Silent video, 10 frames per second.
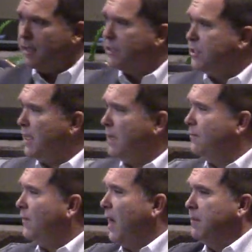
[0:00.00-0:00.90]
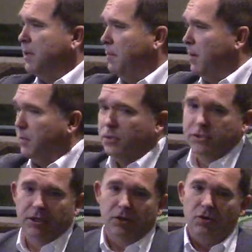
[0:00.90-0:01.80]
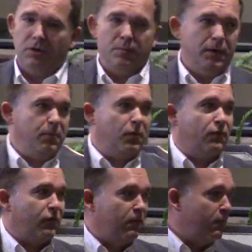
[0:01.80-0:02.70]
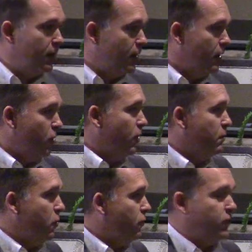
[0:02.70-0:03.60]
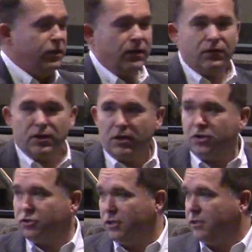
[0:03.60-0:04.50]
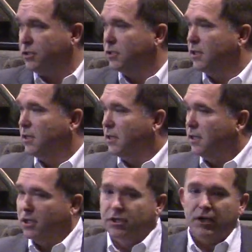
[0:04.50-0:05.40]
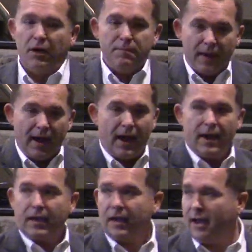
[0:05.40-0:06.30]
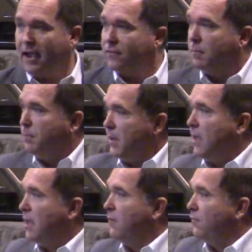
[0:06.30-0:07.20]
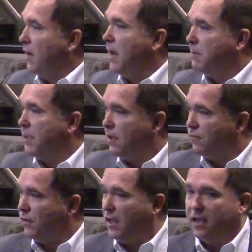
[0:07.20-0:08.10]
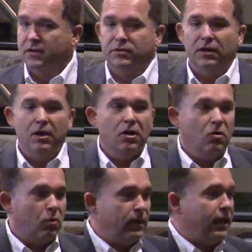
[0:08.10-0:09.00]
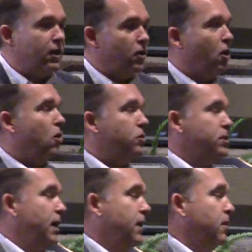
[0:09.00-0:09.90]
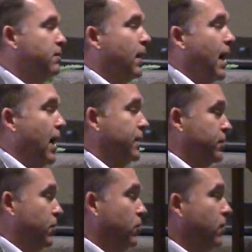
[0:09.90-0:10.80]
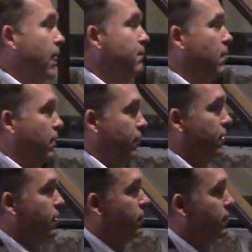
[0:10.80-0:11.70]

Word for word: extended family members, including people from who had moved to different countries, could come back and have a big family event where they could all say goodbye to their grandmother,